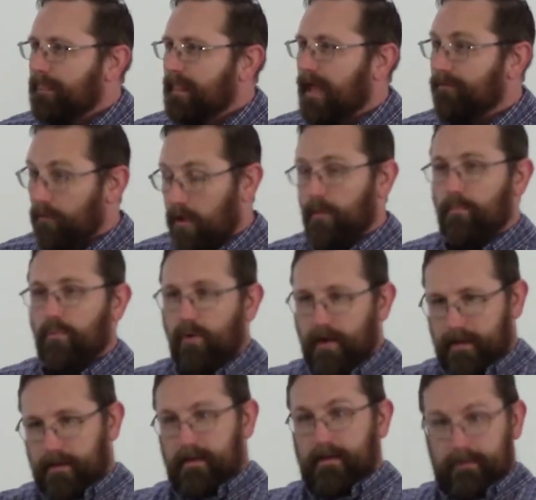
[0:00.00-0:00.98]
And the little
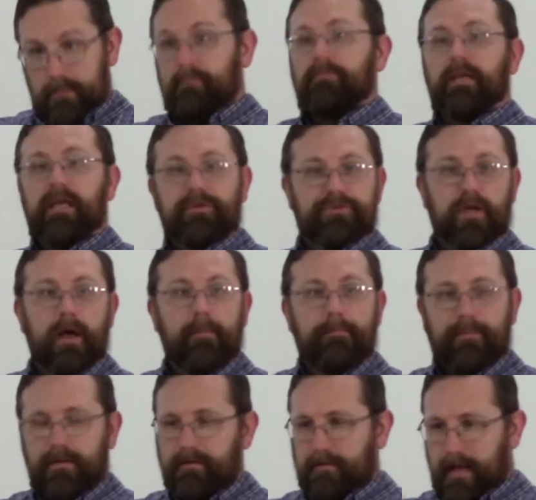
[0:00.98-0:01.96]
boy gets
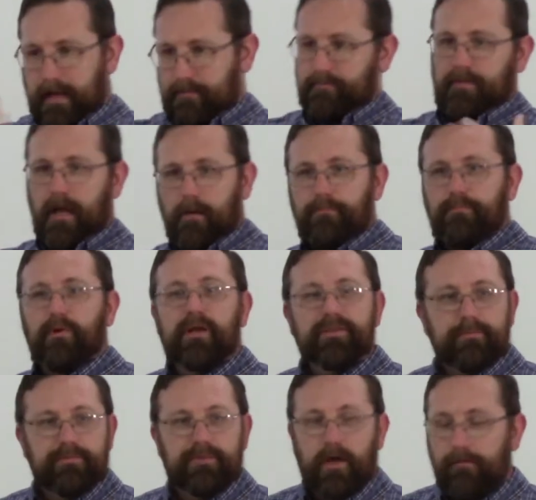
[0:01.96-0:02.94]
up and, and kind of
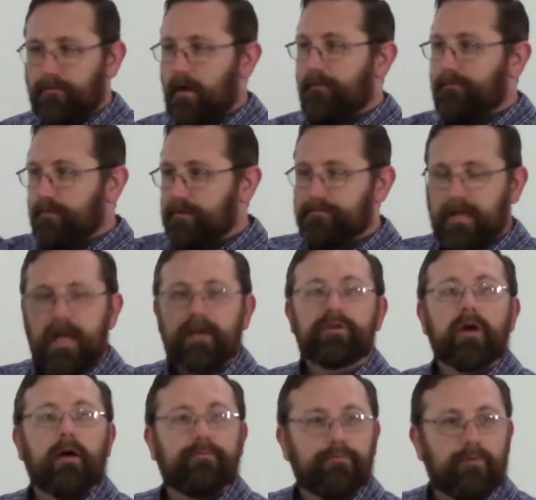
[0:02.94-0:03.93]
brushes himself off and
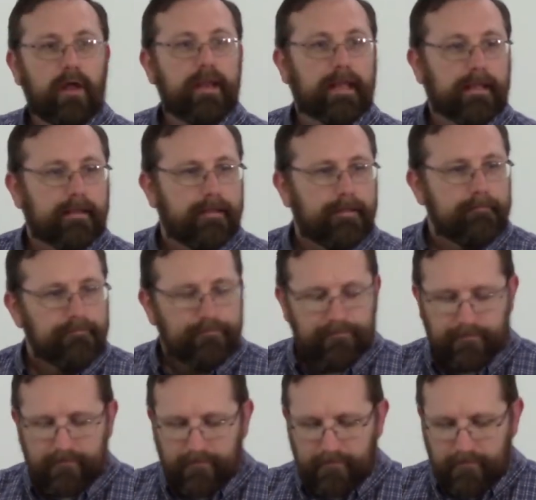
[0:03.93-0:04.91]
takes off running.
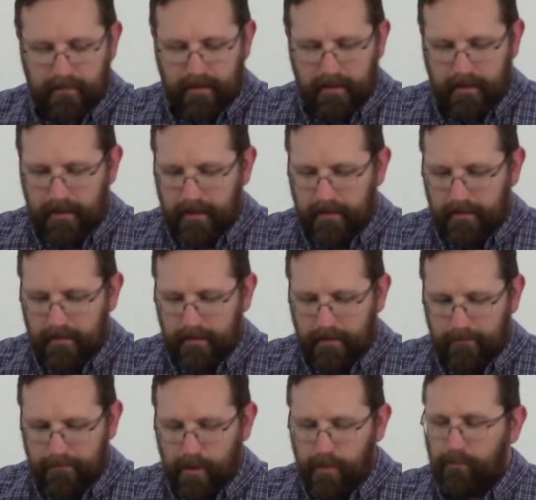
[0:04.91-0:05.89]
And
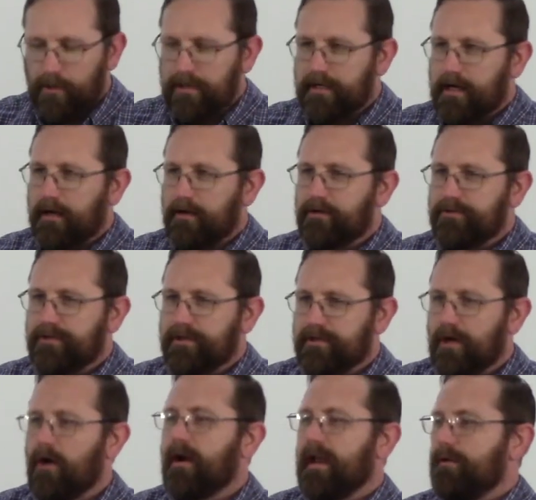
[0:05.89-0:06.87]
uh, Bill Murray's character
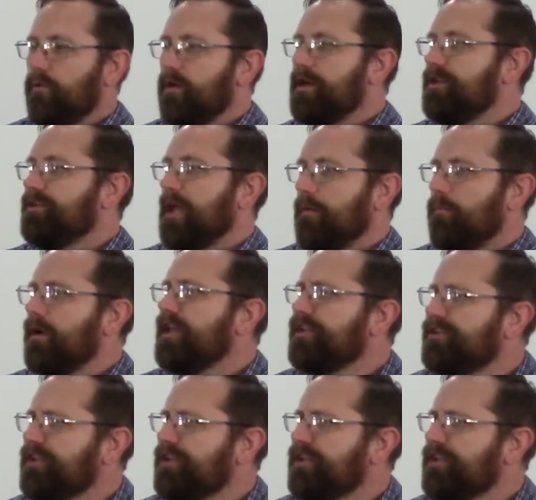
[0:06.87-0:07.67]
says, all right, what did he say? What did he